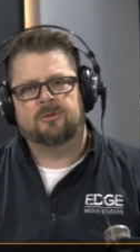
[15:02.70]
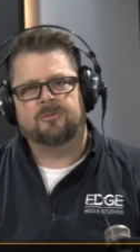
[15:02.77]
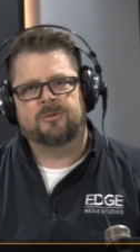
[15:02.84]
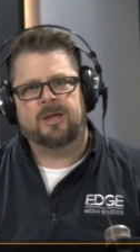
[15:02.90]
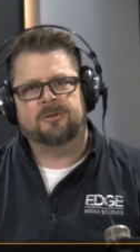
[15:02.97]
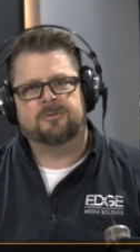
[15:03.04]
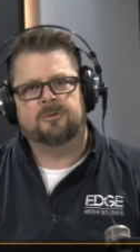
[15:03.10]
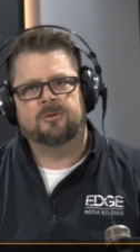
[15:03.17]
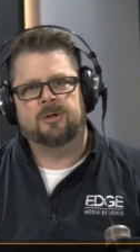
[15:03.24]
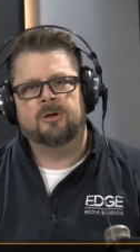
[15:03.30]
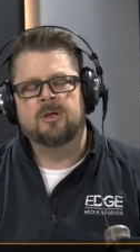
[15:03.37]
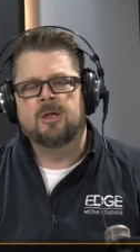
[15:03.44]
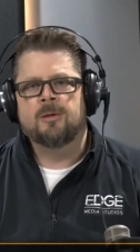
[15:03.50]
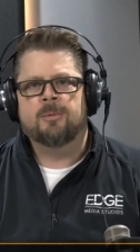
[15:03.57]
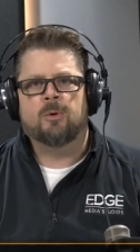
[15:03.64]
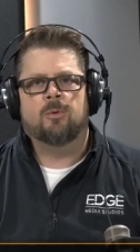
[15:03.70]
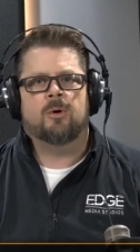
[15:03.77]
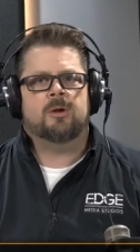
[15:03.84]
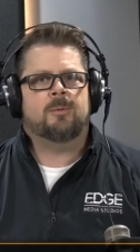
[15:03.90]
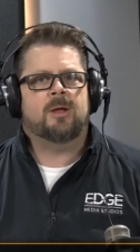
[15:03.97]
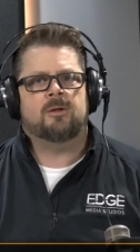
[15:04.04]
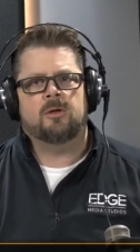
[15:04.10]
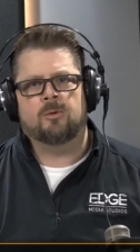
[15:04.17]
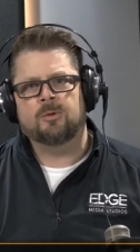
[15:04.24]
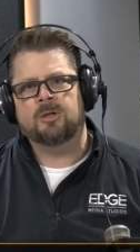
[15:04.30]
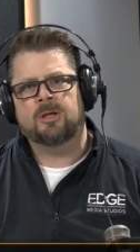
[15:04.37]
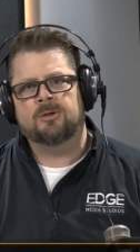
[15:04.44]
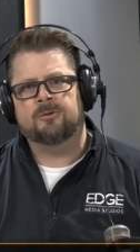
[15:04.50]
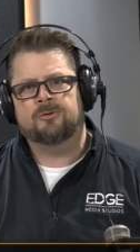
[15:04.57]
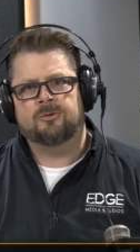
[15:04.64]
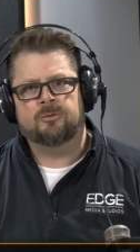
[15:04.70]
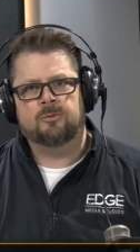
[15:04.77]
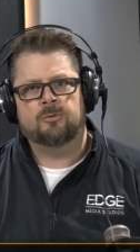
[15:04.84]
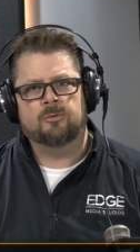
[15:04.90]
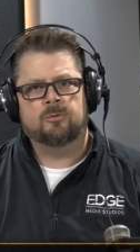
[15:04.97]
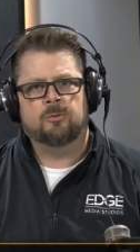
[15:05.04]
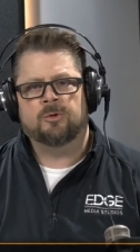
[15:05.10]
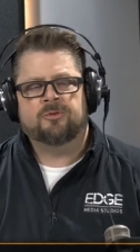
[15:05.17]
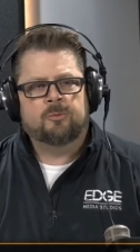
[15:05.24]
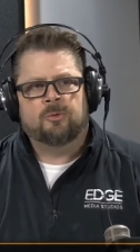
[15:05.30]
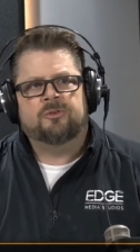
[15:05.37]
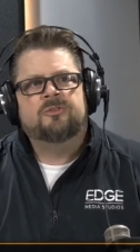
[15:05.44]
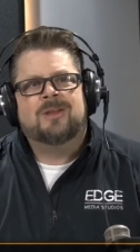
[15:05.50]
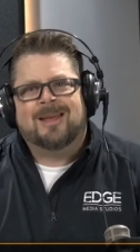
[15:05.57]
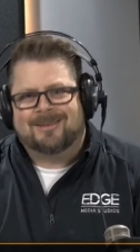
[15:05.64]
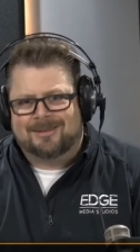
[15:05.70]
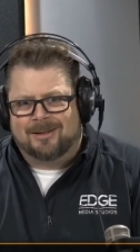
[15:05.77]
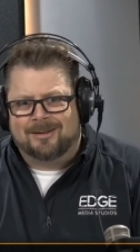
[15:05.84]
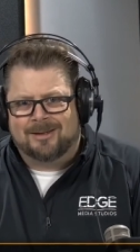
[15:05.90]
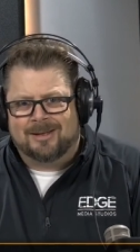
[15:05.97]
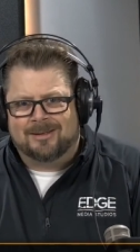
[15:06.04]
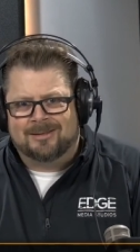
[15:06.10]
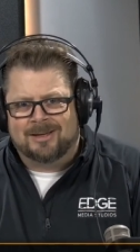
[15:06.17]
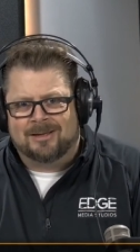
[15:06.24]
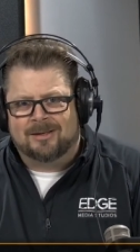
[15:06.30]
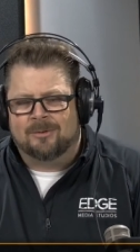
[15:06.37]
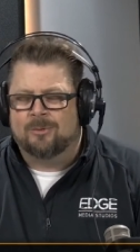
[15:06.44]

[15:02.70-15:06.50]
factor there. But what about going into what's what's next on the agenda?